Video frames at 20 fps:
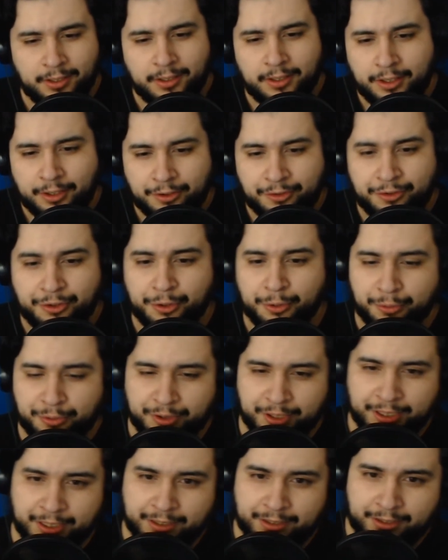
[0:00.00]
Do you
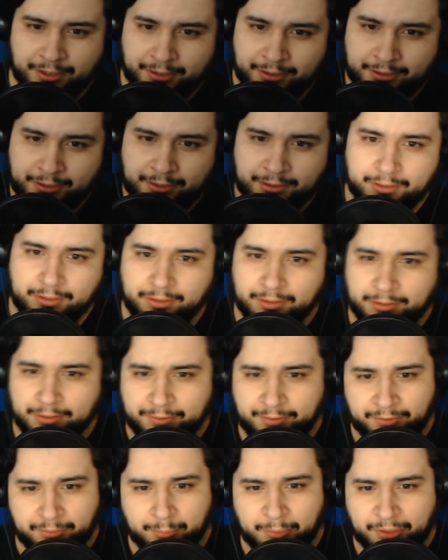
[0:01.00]
think this is
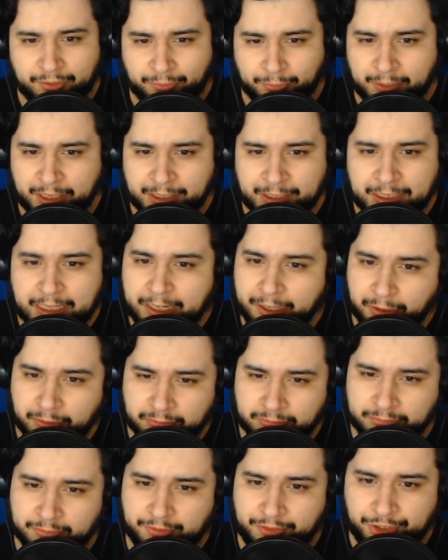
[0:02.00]
misread now,
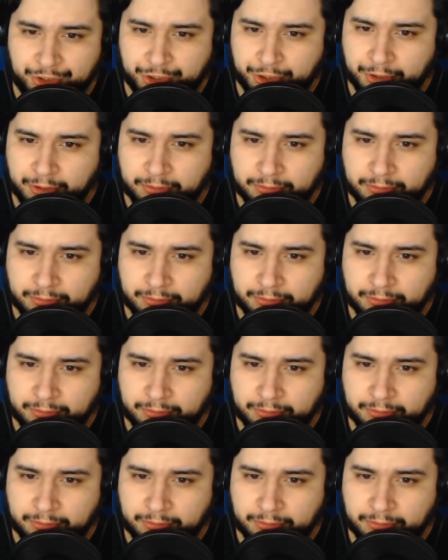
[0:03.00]
teacher?